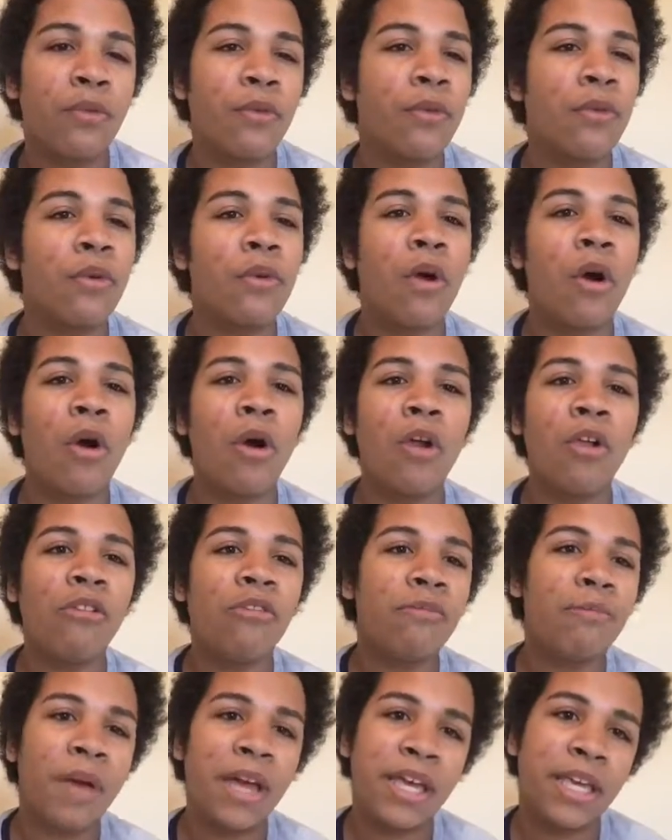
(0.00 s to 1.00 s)
Through
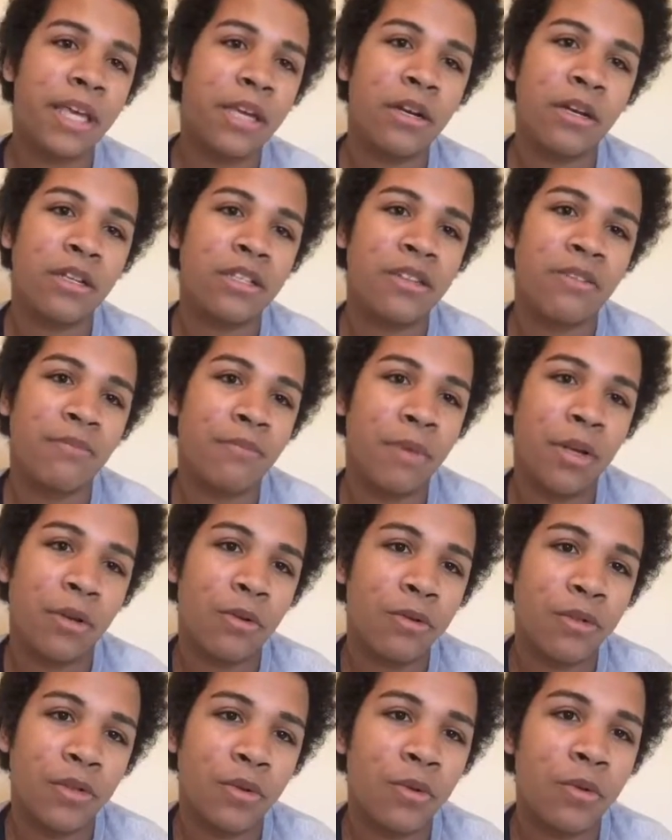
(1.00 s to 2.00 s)
all of my years of
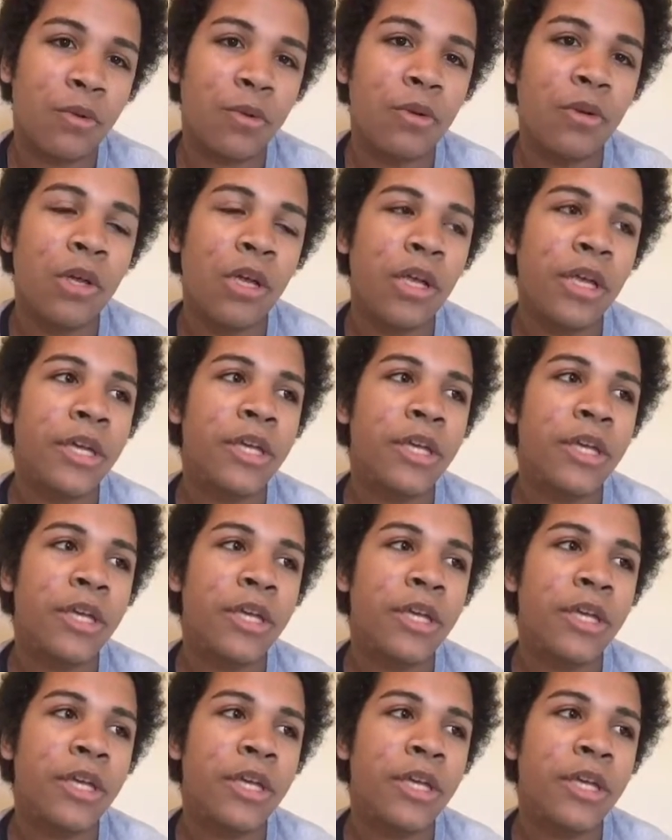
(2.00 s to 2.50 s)
middle school,